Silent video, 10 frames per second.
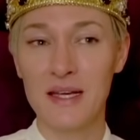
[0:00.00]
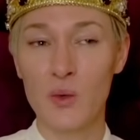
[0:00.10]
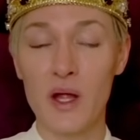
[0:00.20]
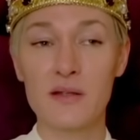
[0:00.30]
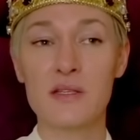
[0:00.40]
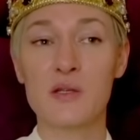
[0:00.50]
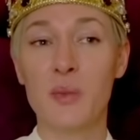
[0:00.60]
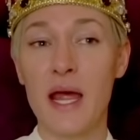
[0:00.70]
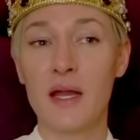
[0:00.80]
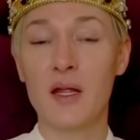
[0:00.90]
once
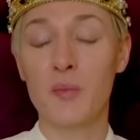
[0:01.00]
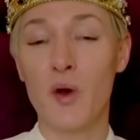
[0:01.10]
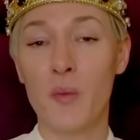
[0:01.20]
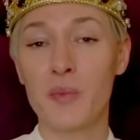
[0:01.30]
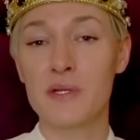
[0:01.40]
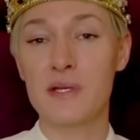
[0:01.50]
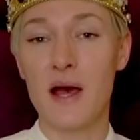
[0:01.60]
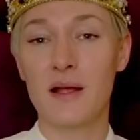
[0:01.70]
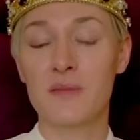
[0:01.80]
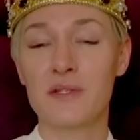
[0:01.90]
splendour, pomp and
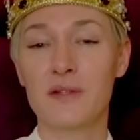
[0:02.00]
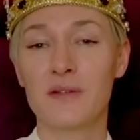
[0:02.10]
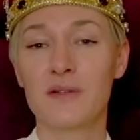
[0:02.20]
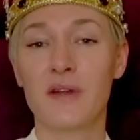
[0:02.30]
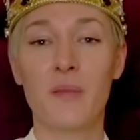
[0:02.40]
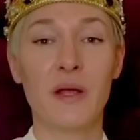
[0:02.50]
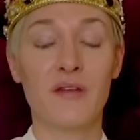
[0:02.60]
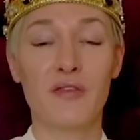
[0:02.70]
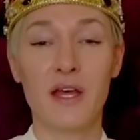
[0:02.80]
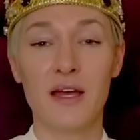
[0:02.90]
circumstance and a bit
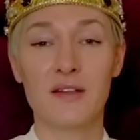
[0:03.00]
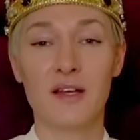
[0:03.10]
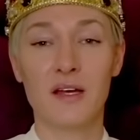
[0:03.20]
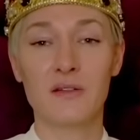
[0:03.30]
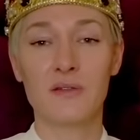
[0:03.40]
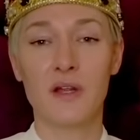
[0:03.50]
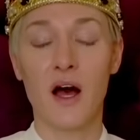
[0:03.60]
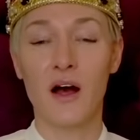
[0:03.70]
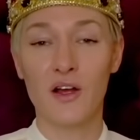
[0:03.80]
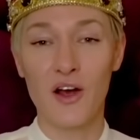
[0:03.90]
of theatre
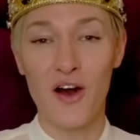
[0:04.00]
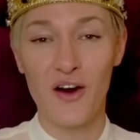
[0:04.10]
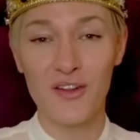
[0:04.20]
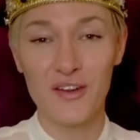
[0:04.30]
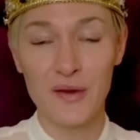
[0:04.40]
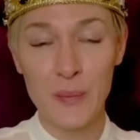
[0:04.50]
are gone,